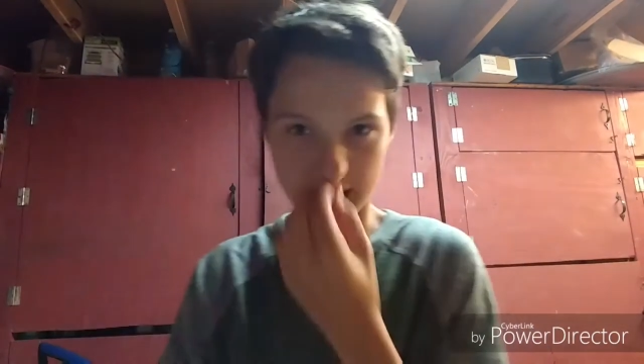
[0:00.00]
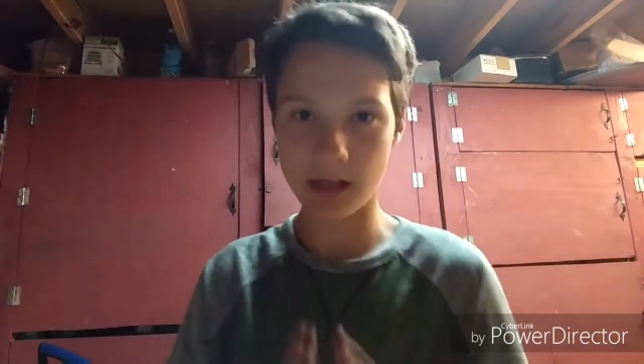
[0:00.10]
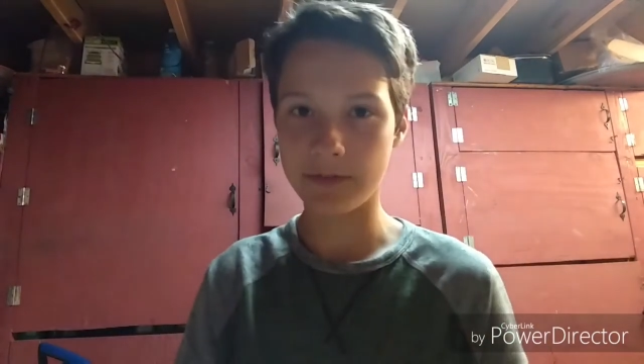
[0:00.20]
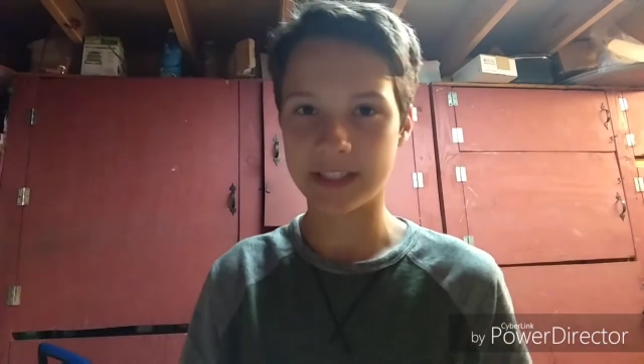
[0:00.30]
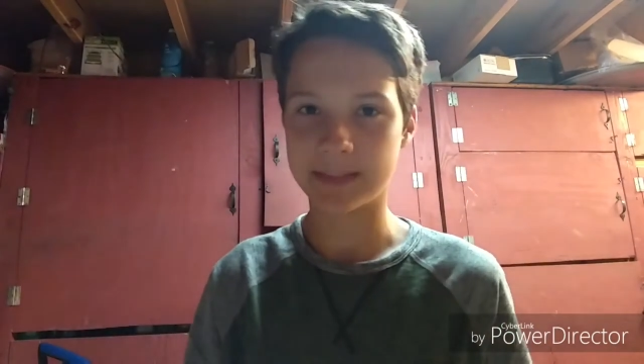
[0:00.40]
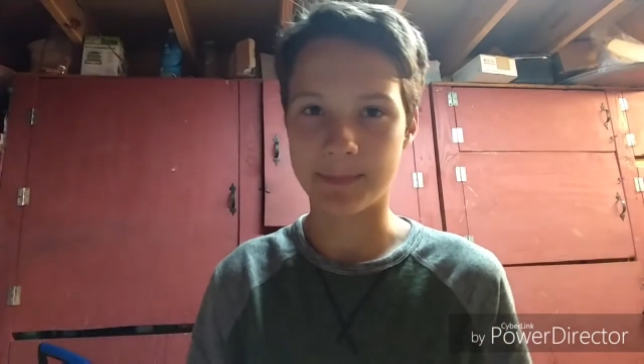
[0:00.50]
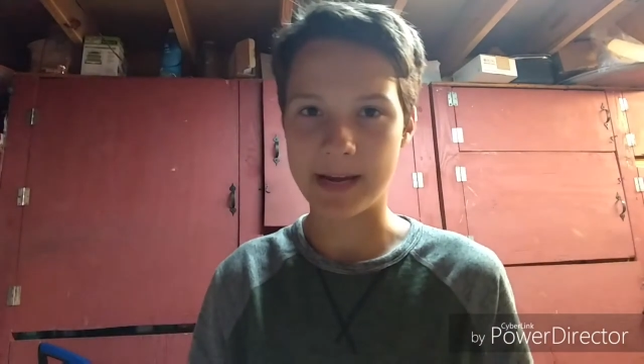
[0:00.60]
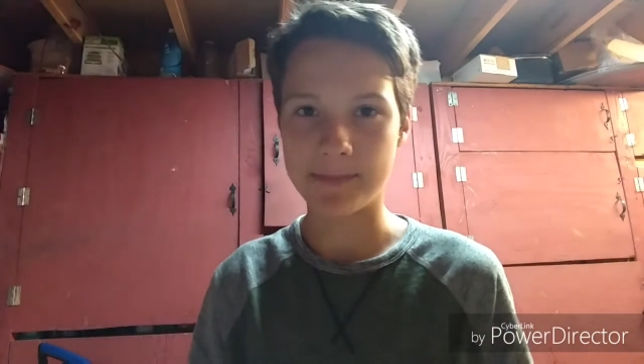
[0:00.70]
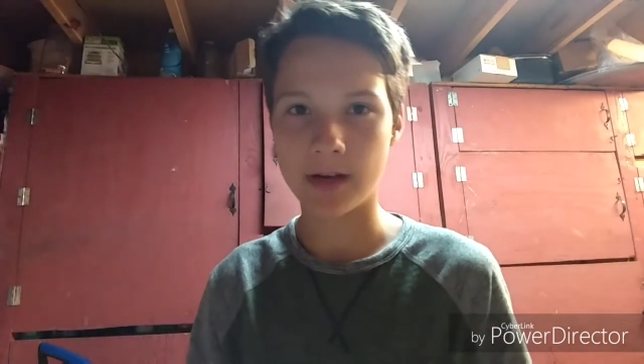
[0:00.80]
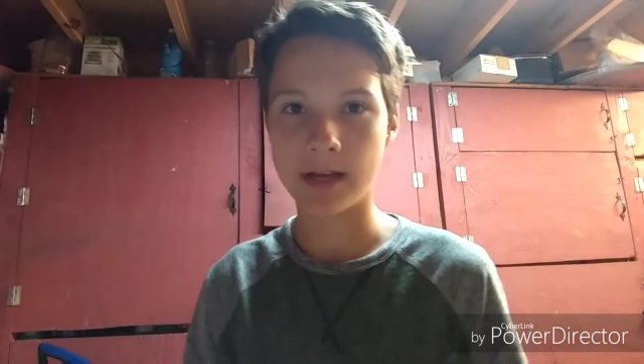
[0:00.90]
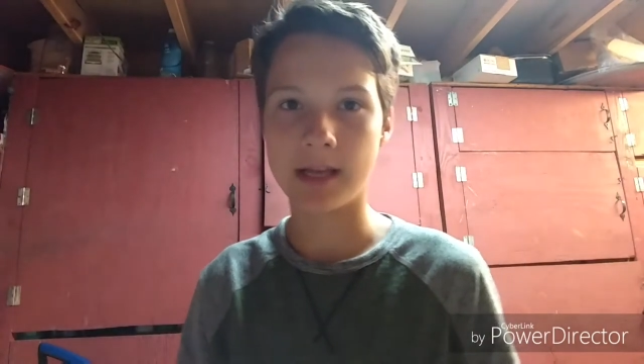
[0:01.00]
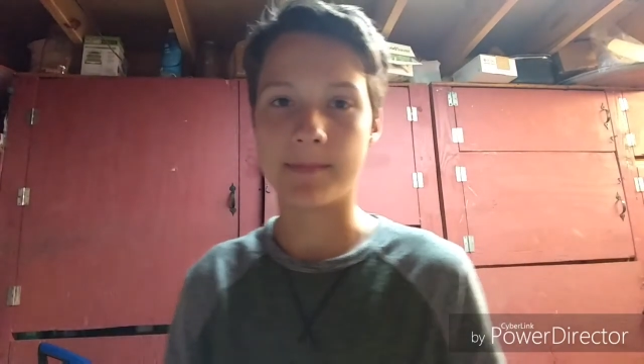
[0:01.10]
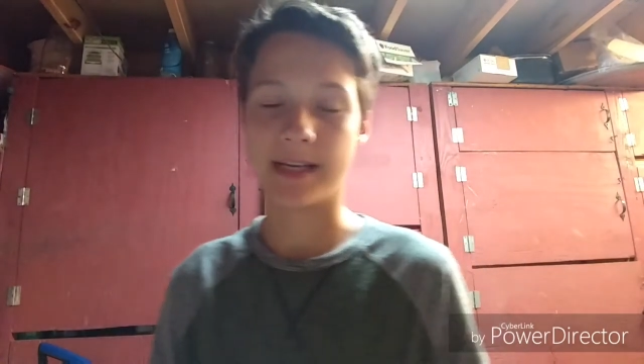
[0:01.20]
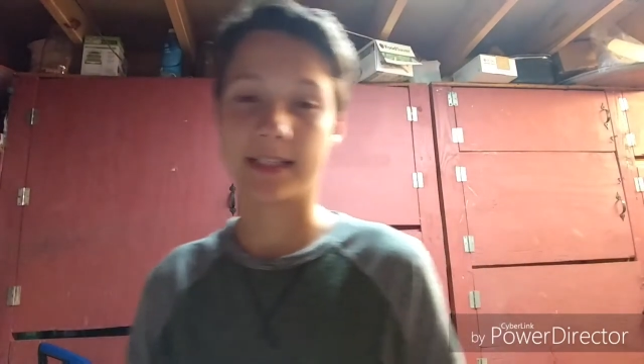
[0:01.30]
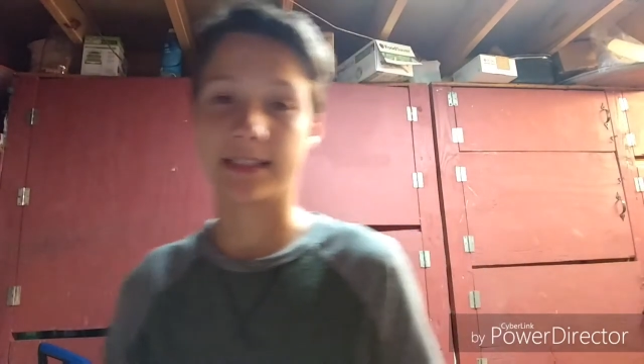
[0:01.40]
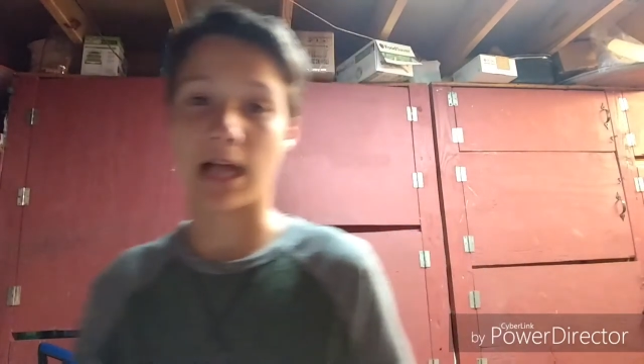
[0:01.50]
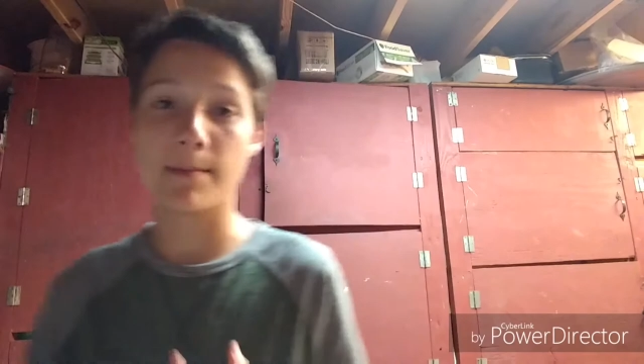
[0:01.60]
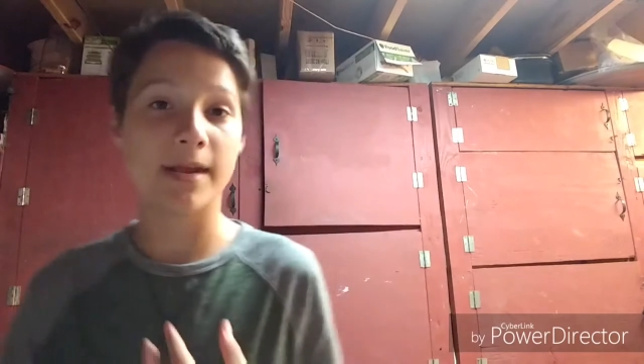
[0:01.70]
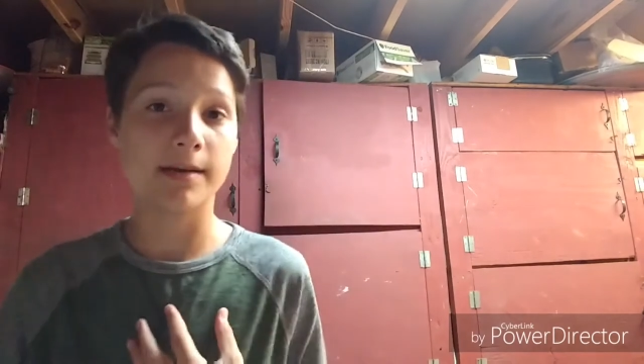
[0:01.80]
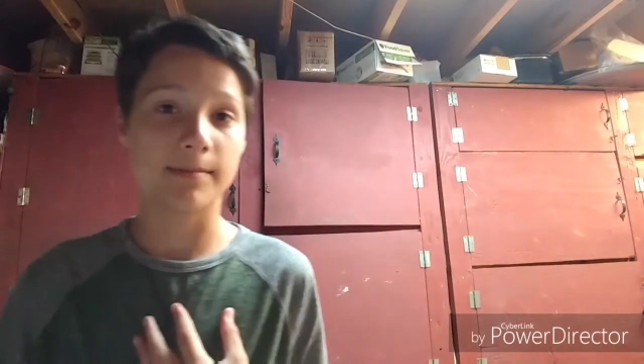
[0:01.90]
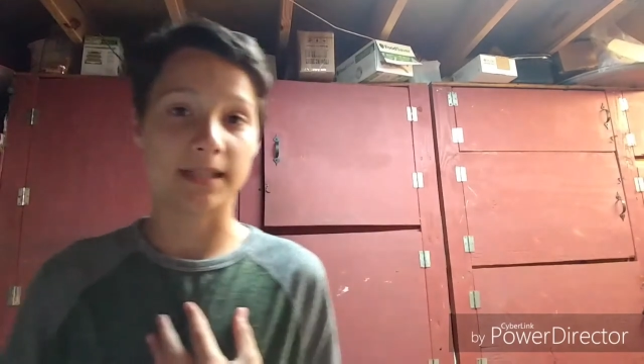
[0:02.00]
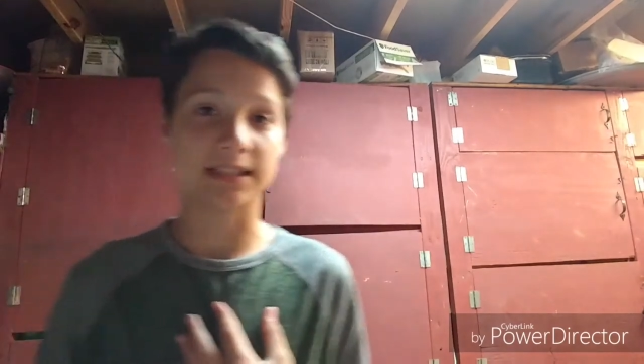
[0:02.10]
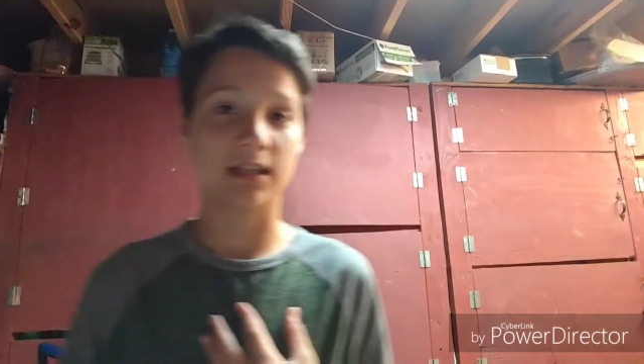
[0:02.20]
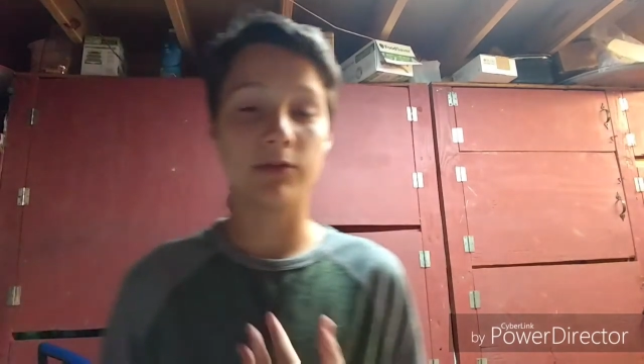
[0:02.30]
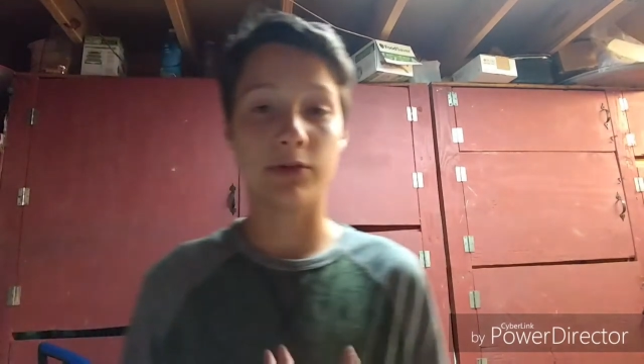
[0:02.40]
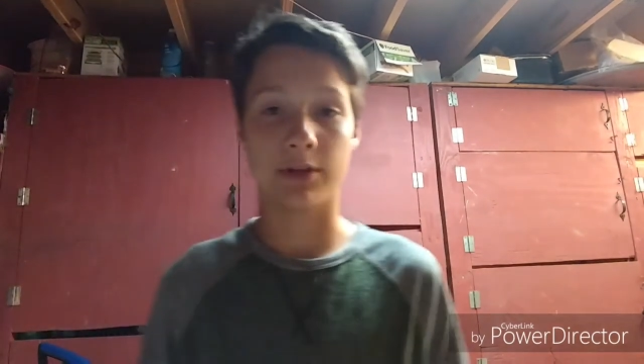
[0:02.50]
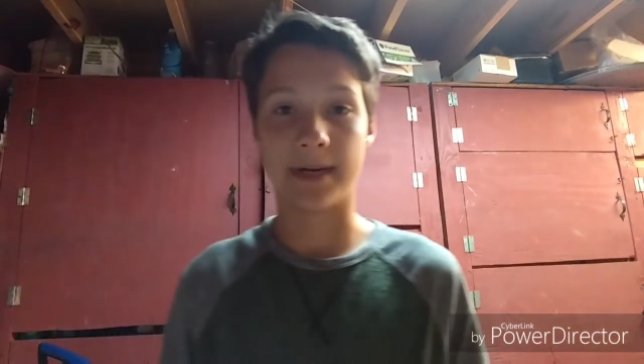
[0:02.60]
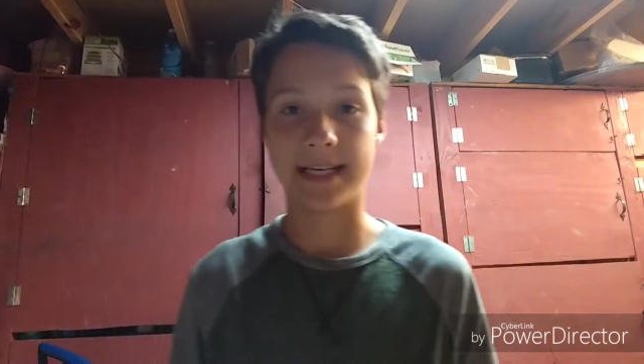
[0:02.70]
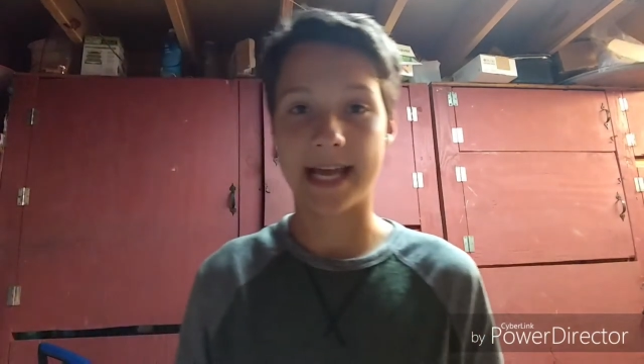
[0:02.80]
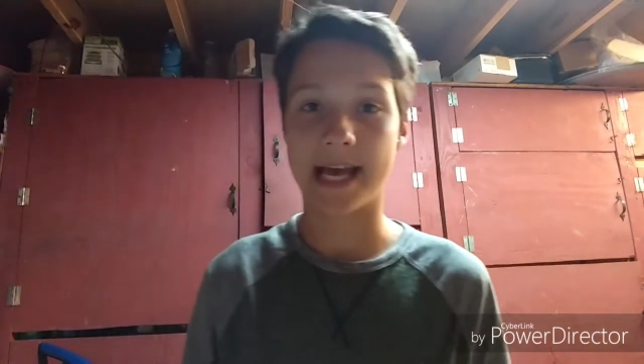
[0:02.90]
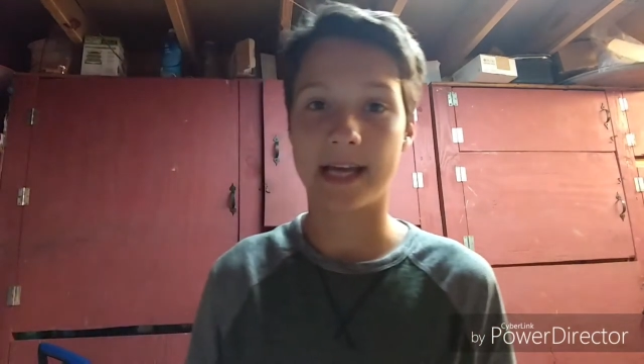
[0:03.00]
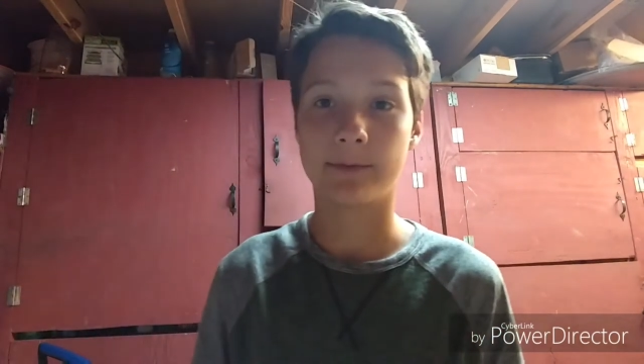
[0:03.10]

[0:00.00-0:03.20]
I love this bait bucket because I made it myself with my dad.